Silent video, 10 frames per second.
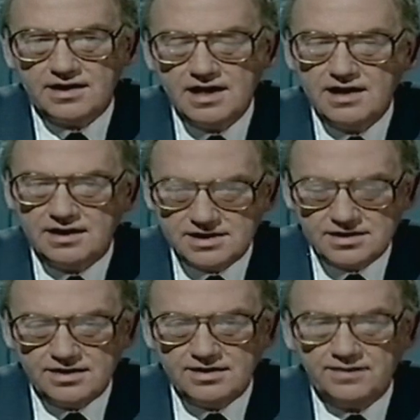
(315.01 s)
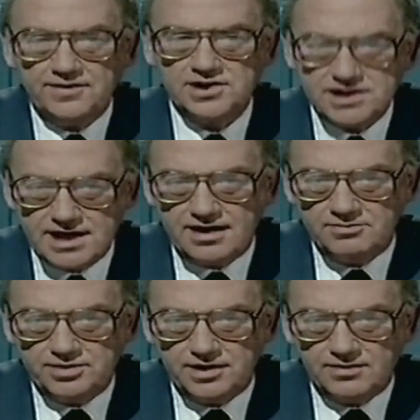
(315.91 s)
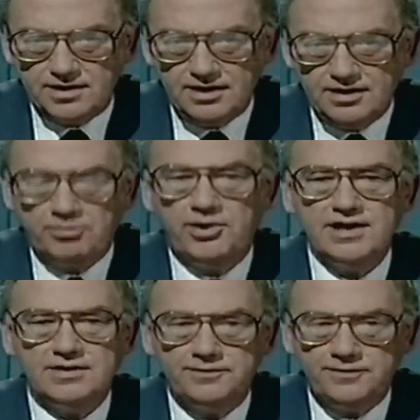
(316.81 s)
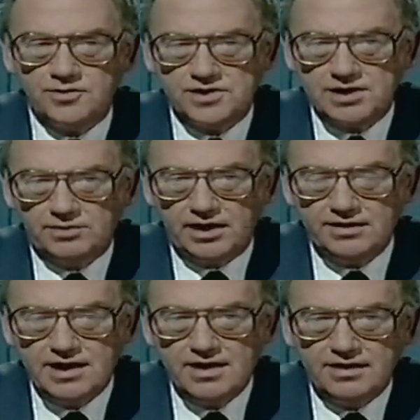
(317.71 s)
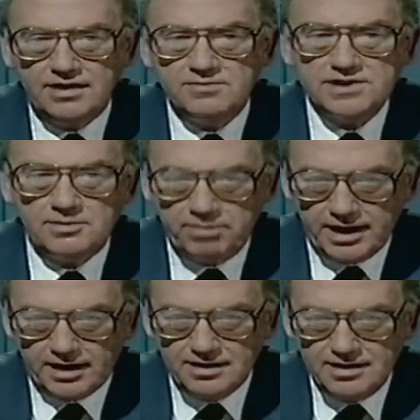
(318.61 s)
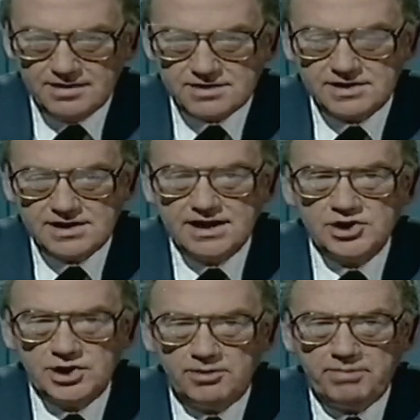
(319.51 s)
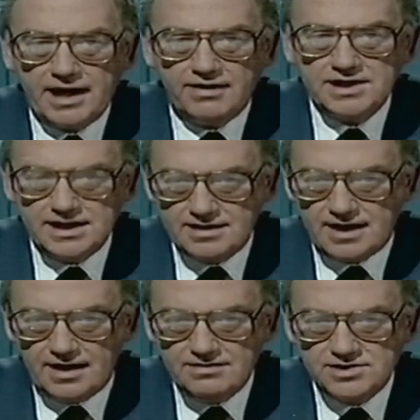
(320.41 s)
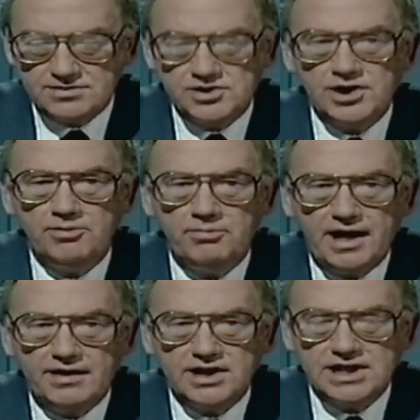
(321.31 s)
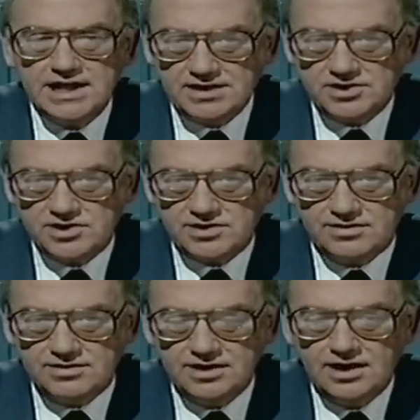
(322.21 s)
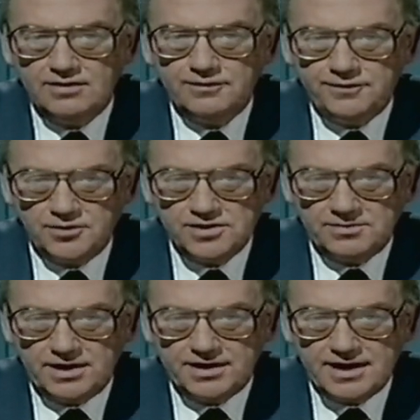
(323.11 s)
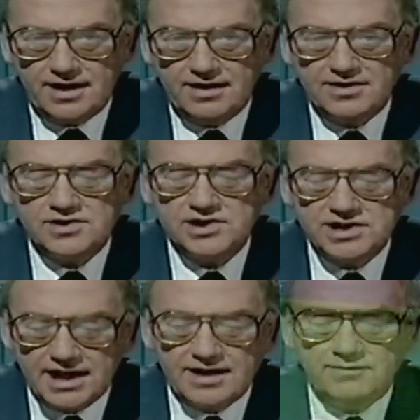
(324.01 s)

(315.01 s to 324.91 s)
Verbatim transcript: He started off the second pretty well, a break of 41, then he missed the pink. So he's let John Parrott in now, so John Parrott yet to score, 41 down, second